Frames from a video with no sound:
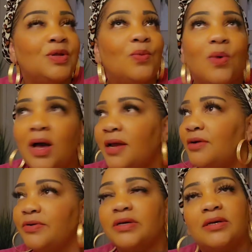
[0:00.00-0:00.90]
Why,
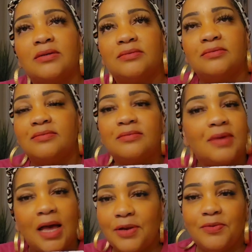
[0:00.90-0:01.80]
Erica?
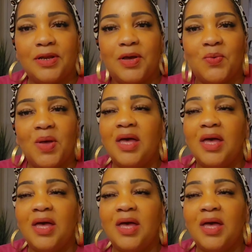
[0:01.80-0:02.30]
I don't know.